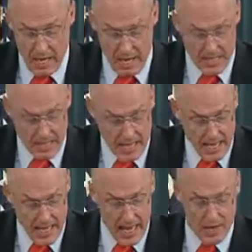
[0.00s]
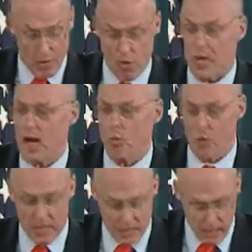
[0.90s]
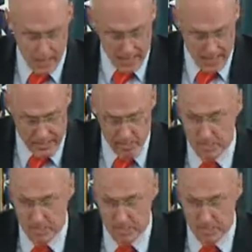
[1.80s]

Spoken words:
and cannot or are not willing to lend,